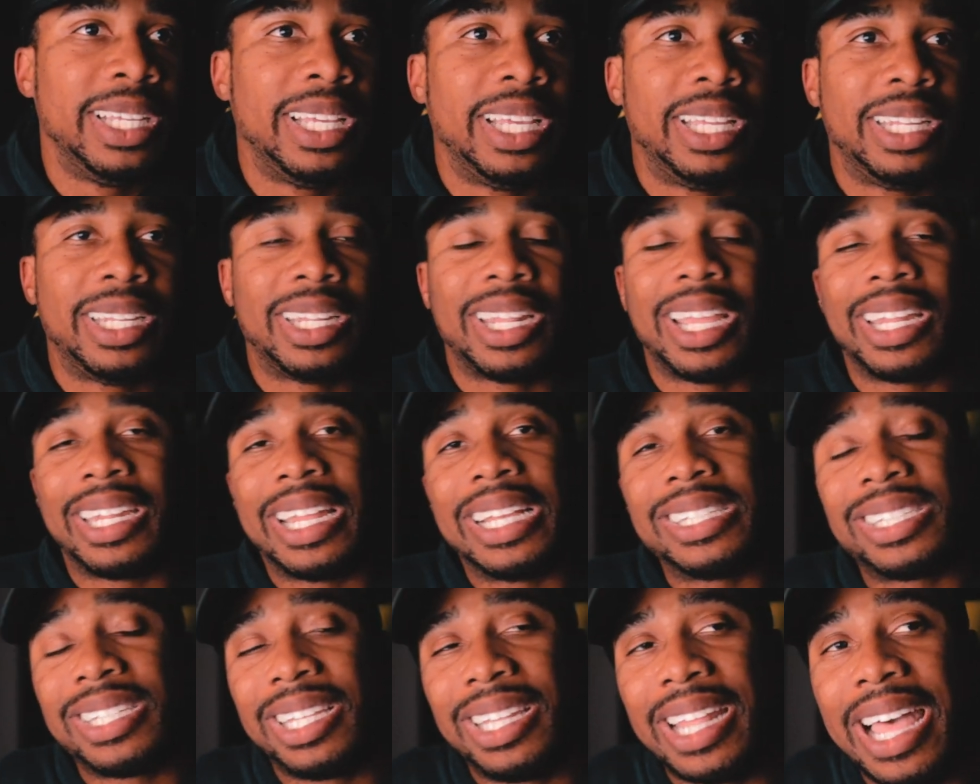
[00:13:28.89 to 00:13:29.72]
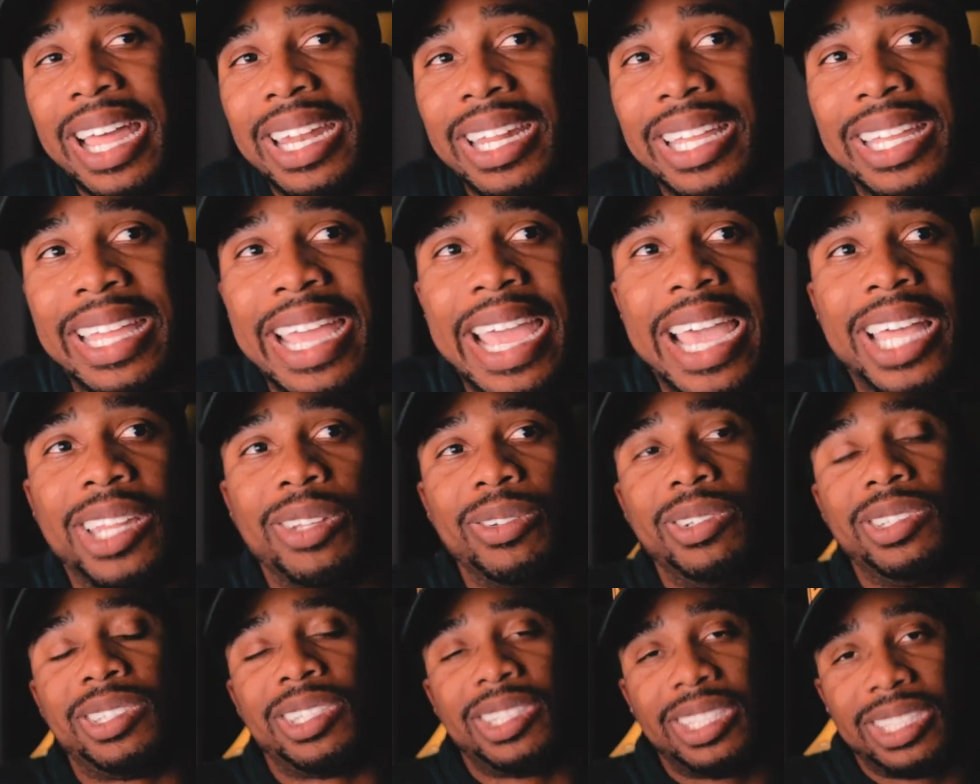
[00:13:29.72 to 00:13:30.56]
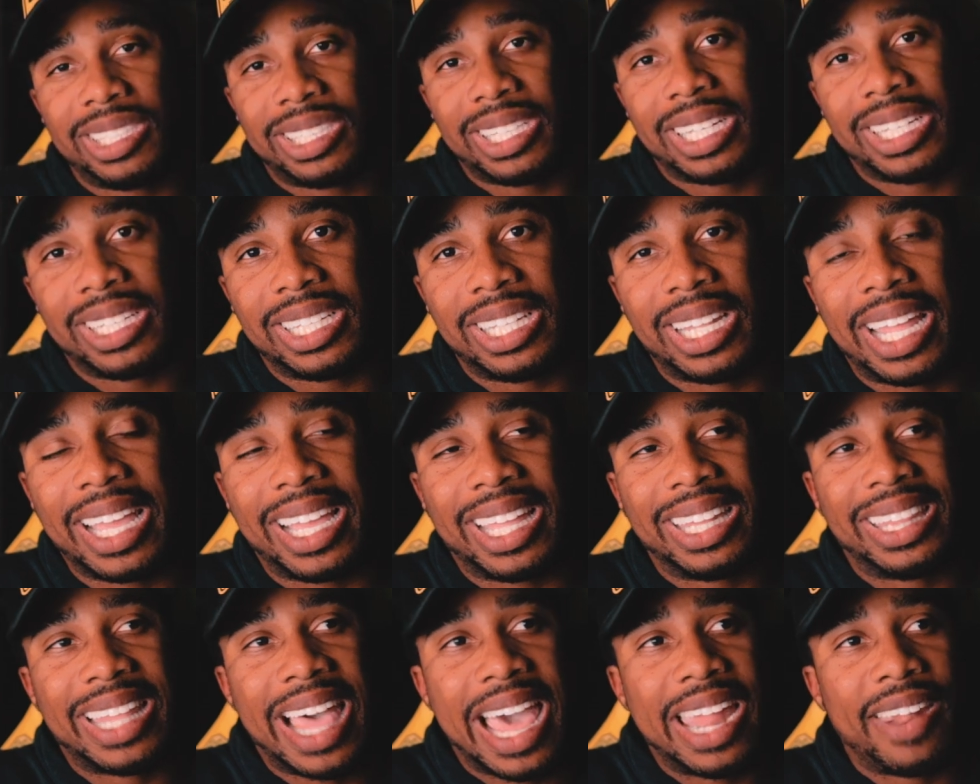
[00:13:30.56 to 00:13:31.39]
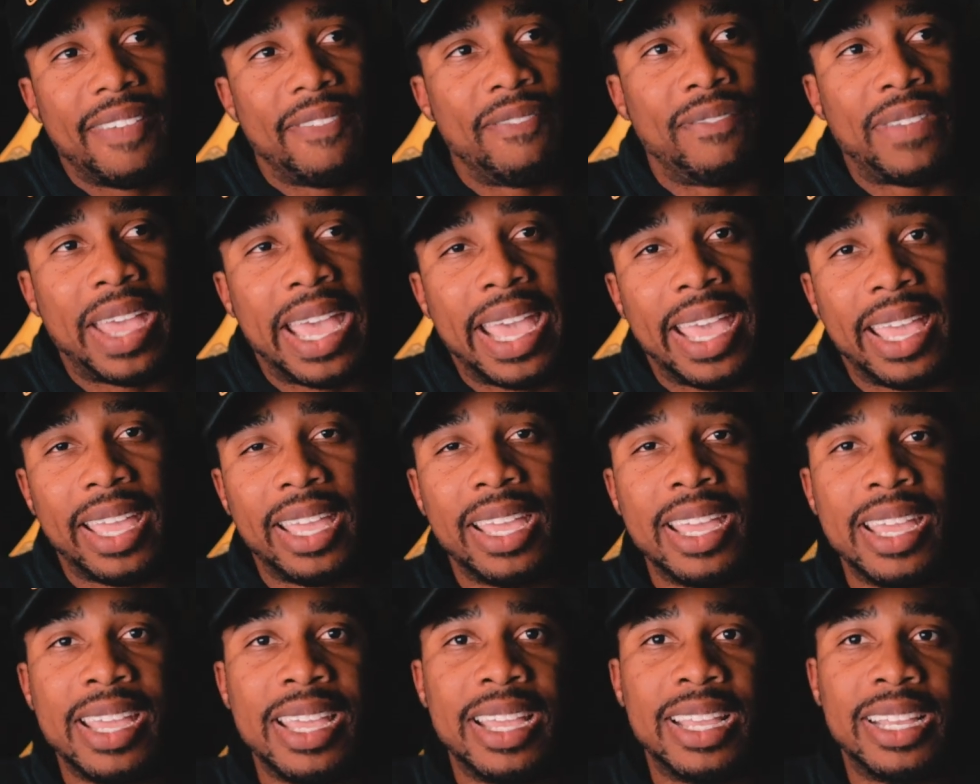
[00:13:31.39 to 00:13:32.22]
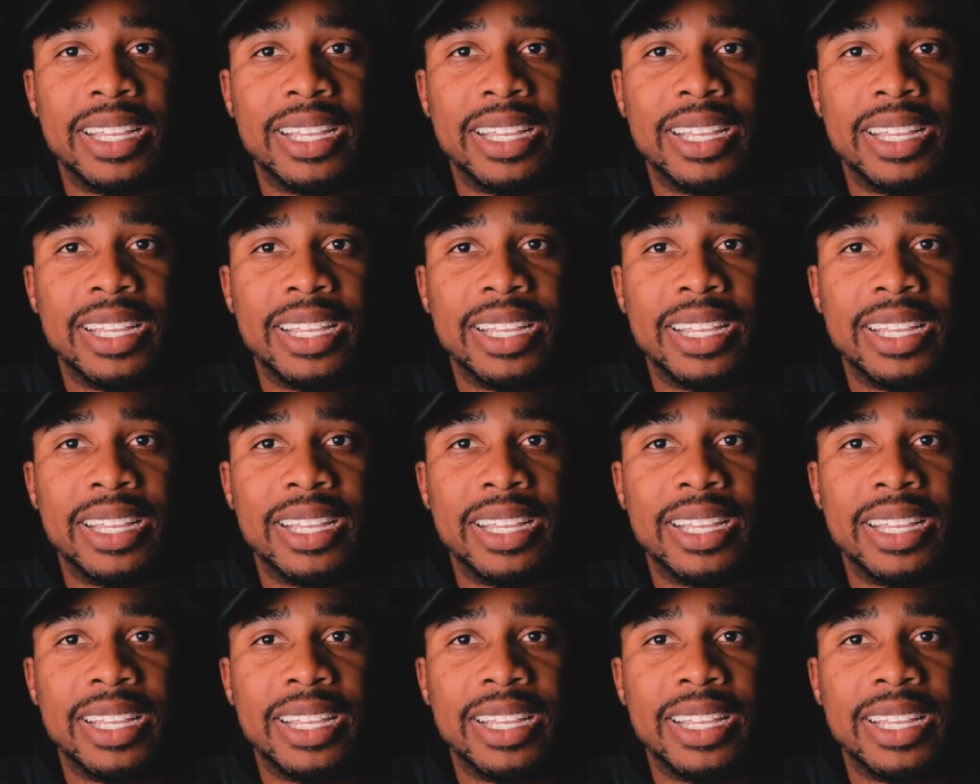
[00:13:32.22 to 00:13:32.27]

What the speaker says: And like, that's a lot of calories and it's like a lot of fat.